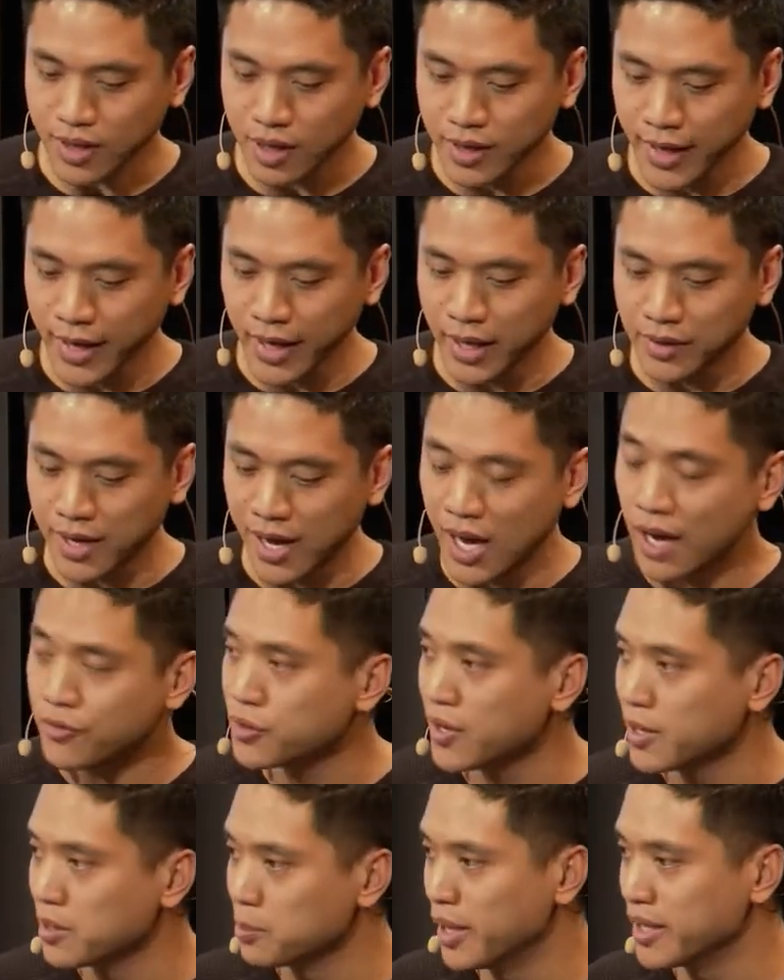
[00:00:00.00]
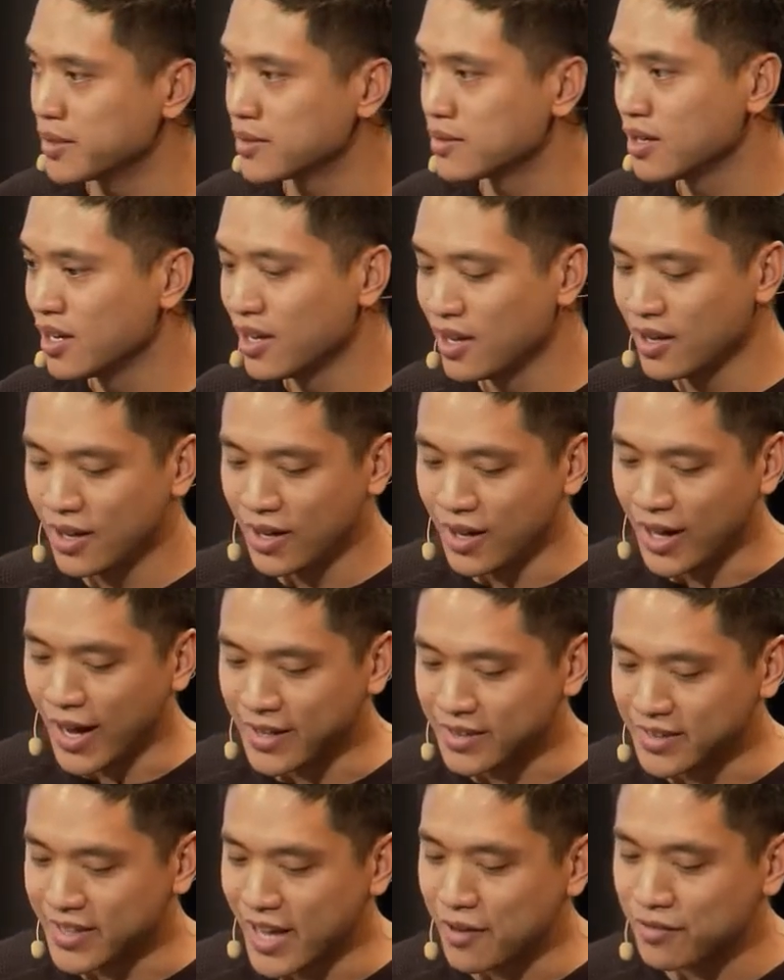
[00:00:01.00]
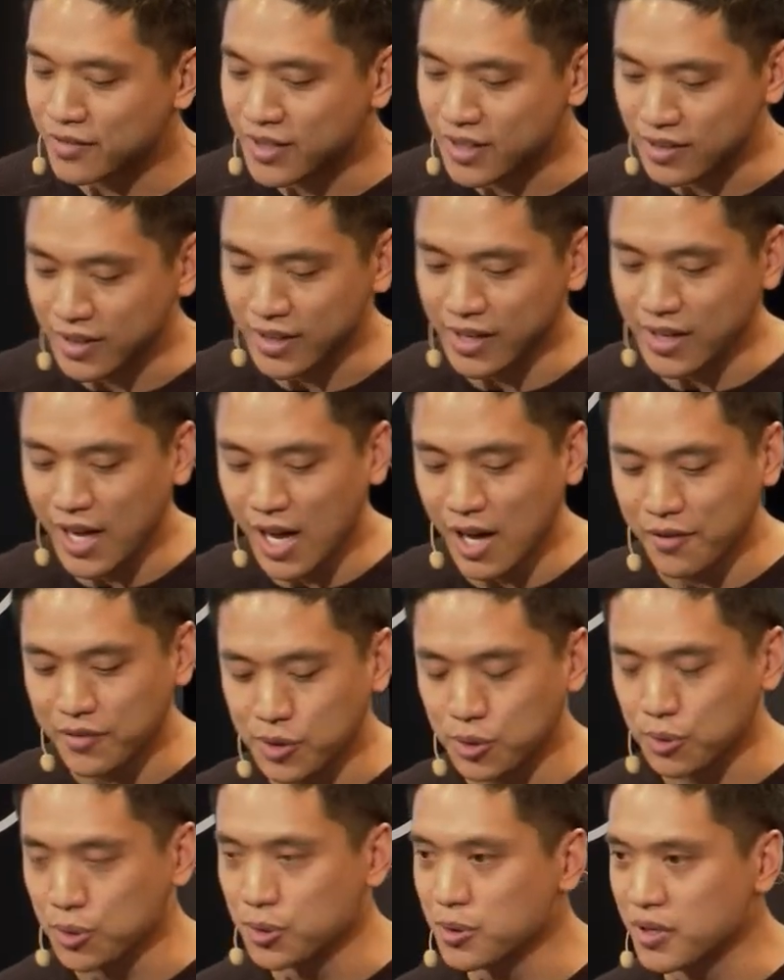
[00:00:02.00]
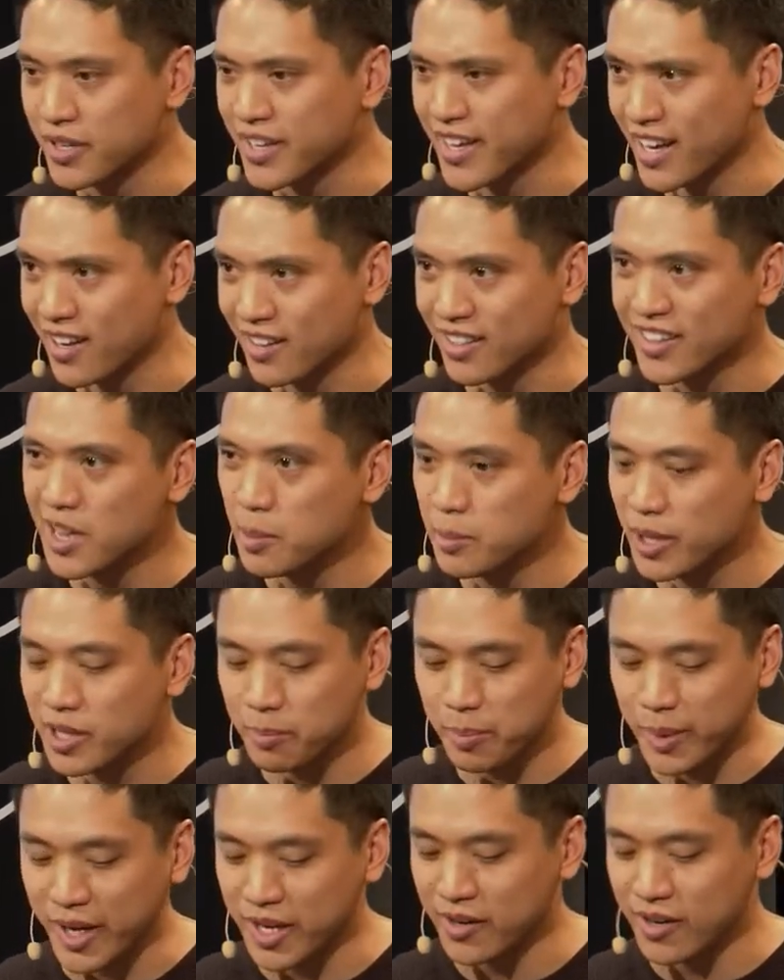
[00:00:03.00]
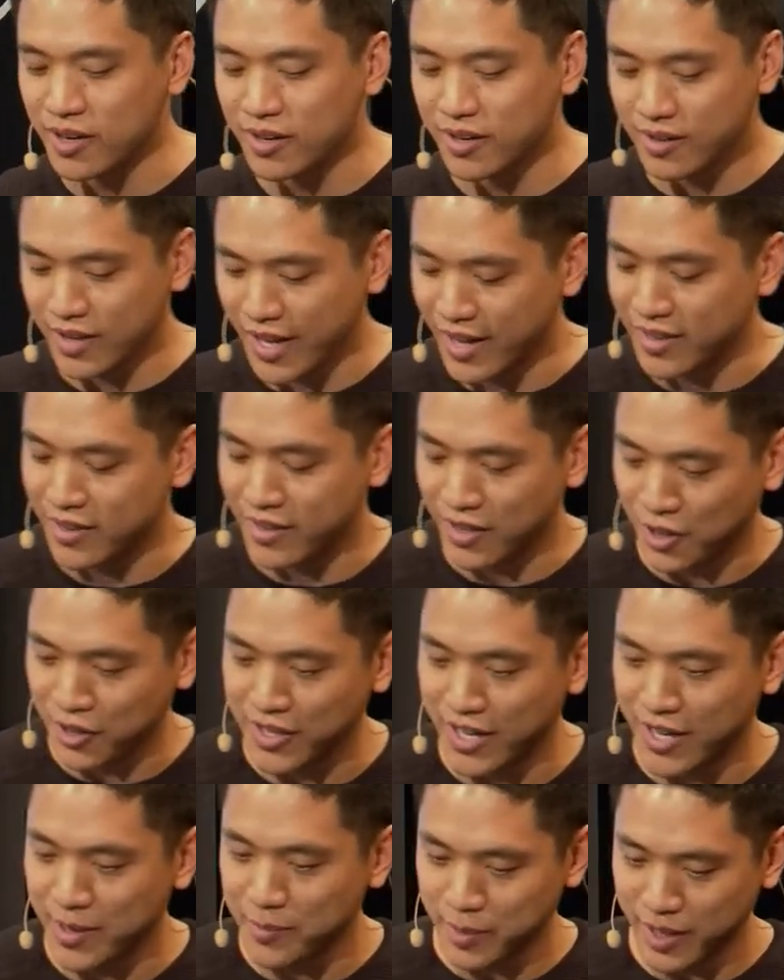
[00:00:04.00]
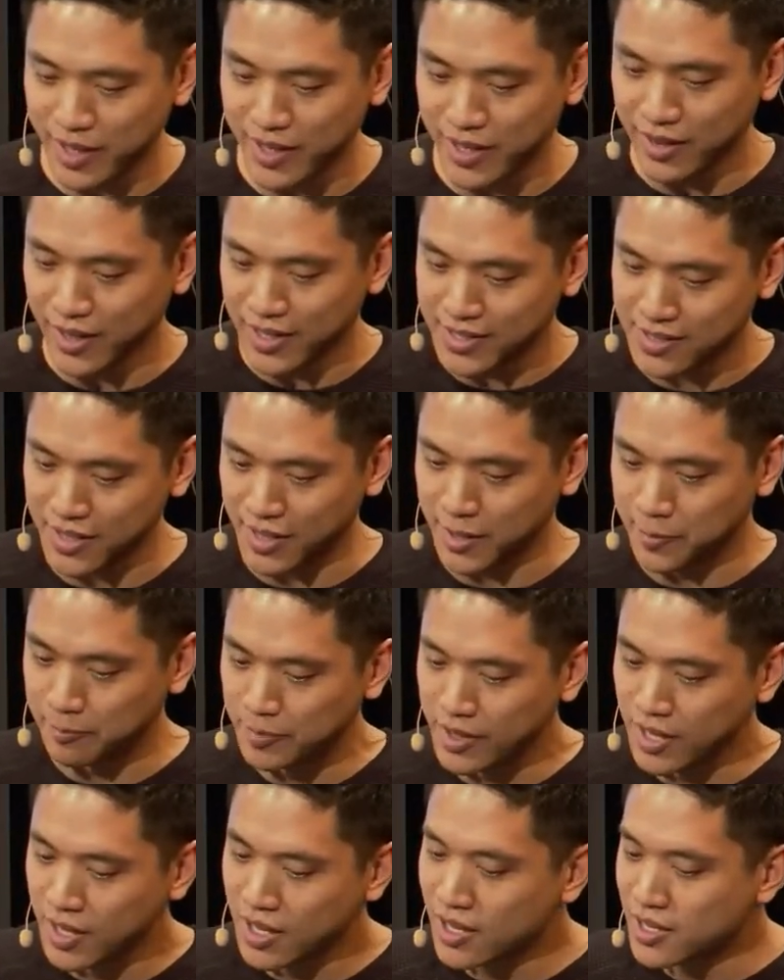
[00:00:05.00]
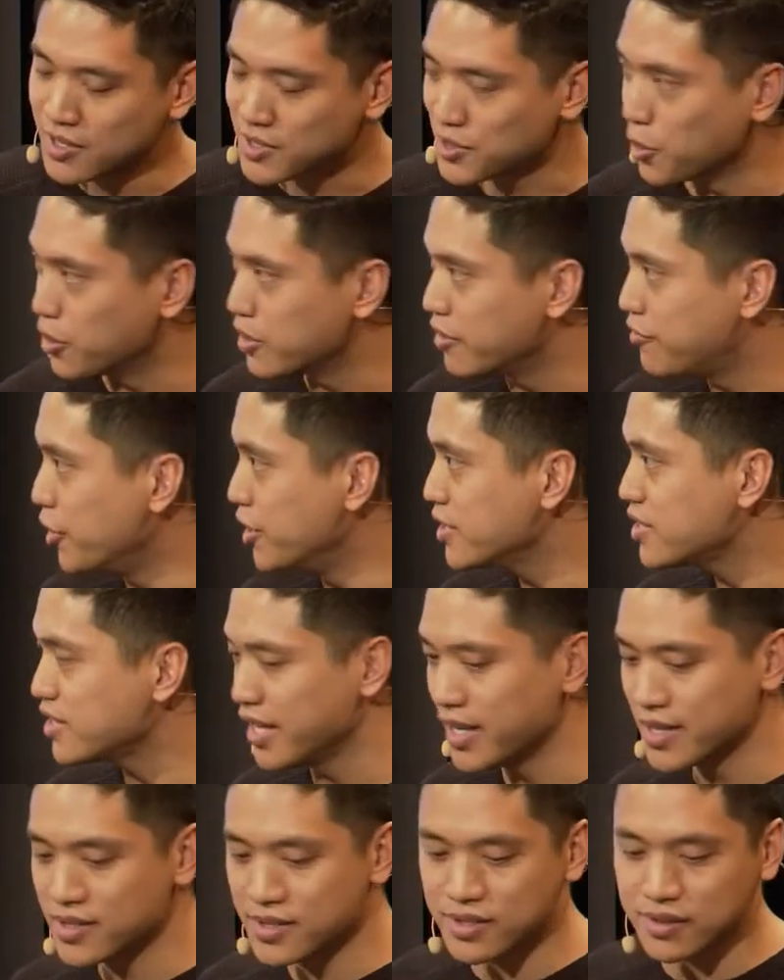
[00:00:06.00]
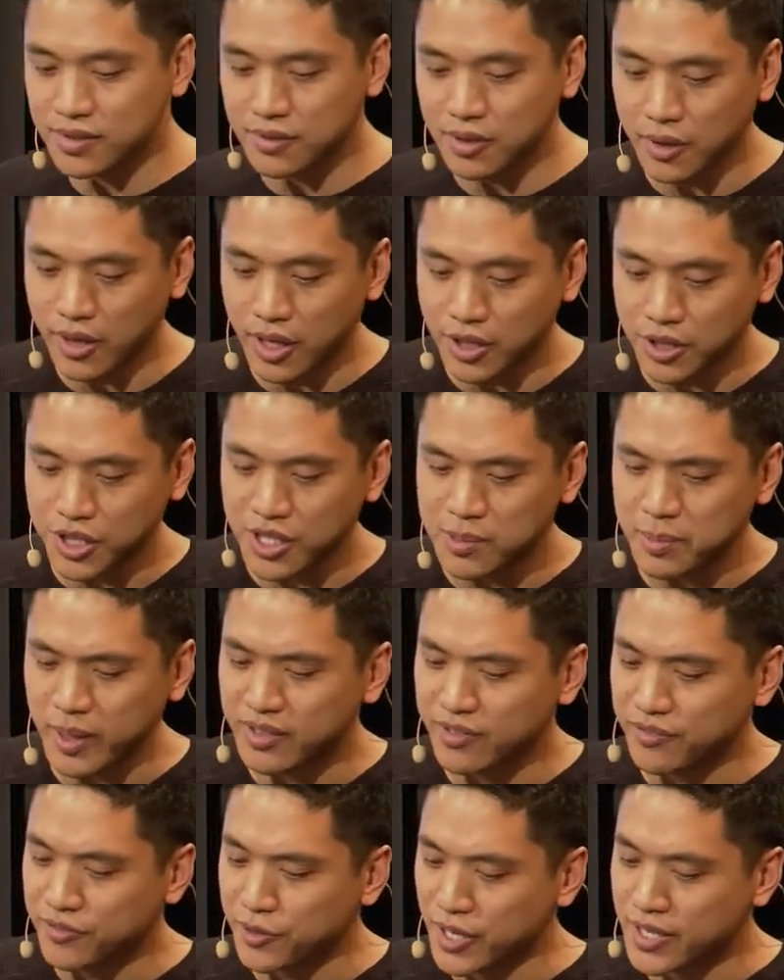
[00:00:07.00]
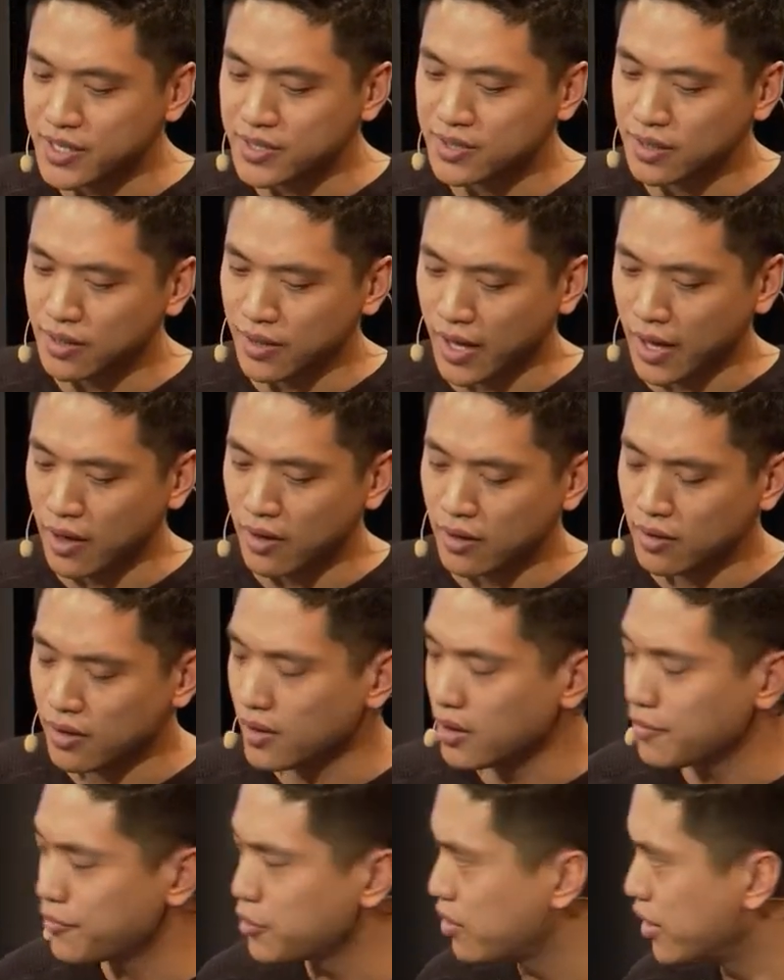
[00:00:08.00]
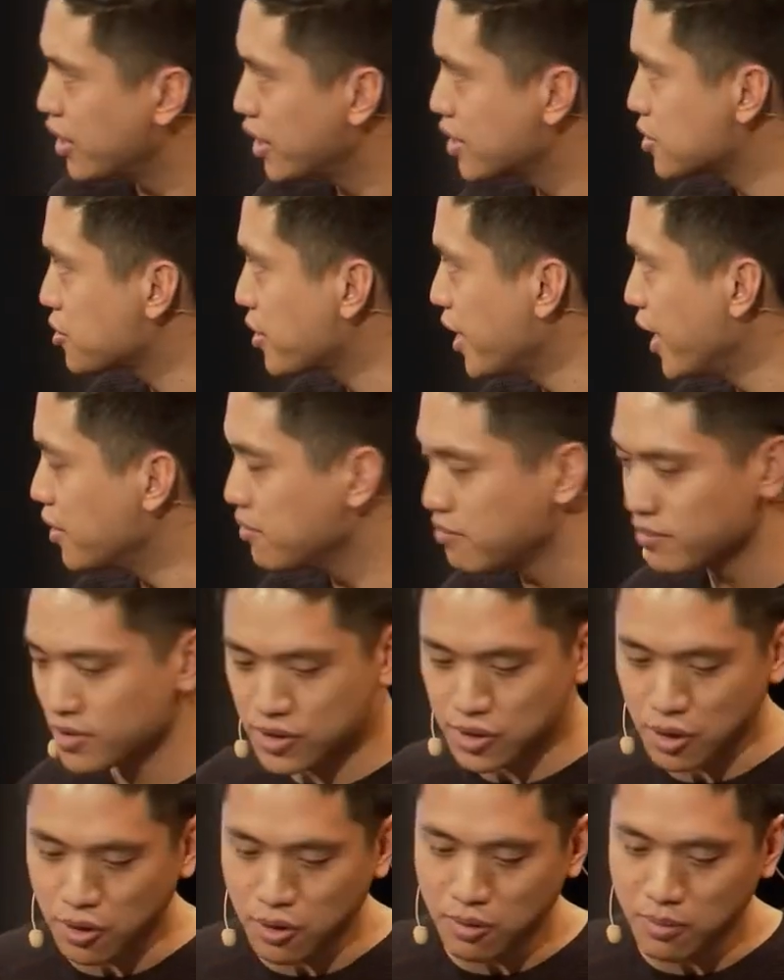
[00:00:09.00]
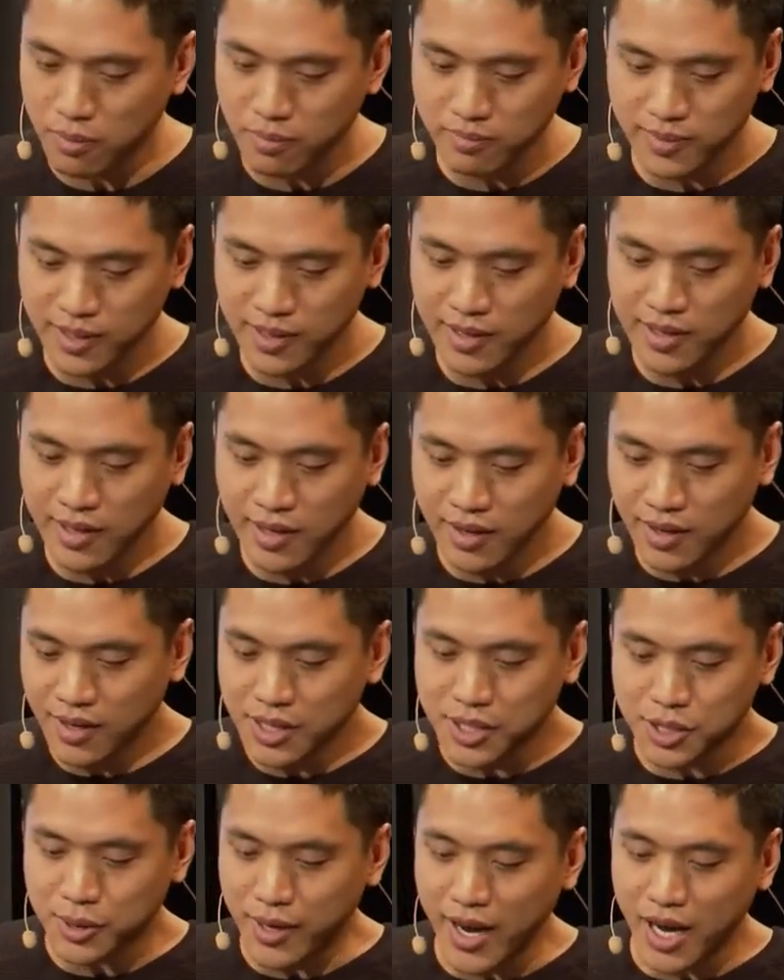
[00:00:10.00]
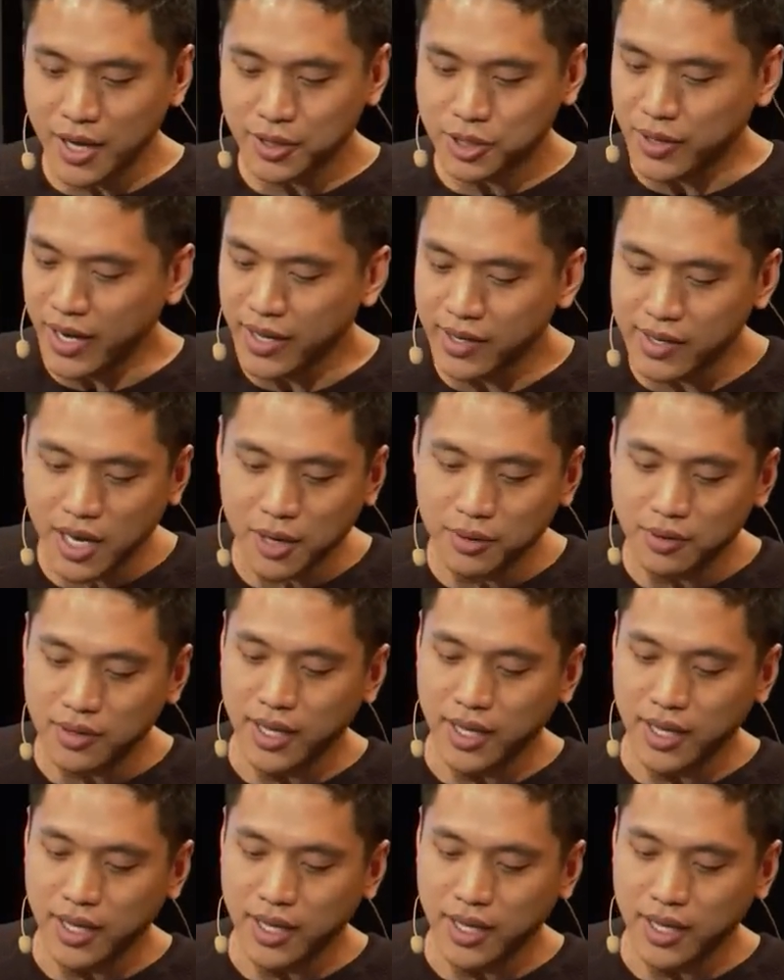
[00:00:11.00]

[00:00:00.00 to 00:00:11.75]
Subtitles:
And I have to admit, I definitely have to get a little bit better on that, but let's see. So the first is just pick the first if you think it's okay. So try it out.